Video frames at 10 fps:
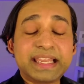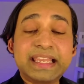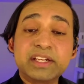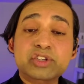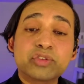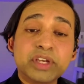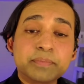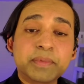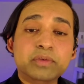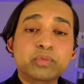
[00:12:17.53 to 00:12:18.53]
And in
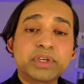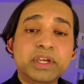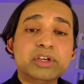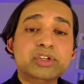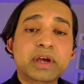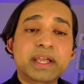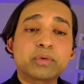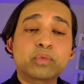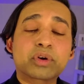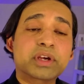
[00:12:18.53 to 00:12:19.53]
treatment, we're
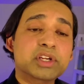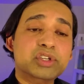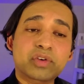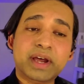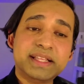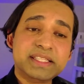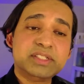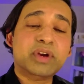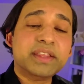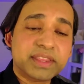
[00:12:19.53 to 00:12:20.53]
going to
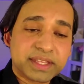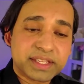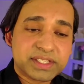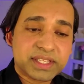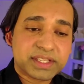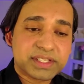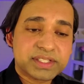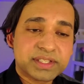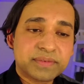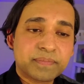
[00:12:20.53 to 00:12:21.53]
try and strengthen these
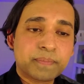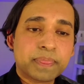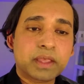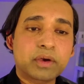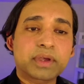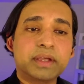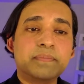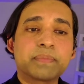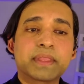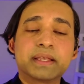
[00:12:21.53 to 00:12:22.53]
things.
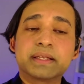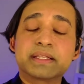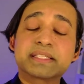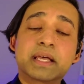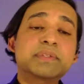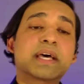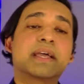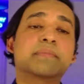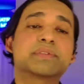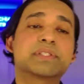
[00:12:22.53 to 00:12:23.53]
Okay.
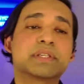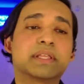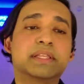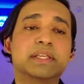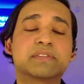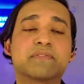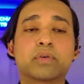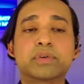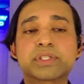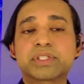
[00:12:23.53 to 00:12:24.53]
Sometimes
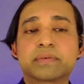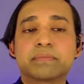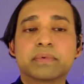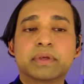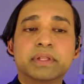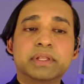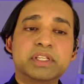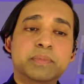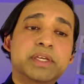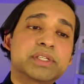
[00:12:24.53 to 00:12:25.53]
these folks,
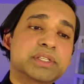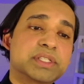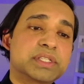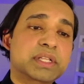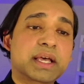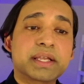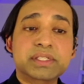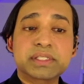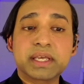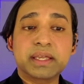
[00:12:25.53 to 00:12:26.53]
these patients, these
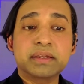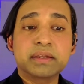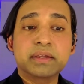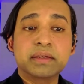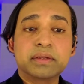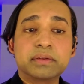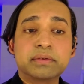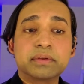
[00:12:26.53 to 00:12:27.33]
clients, they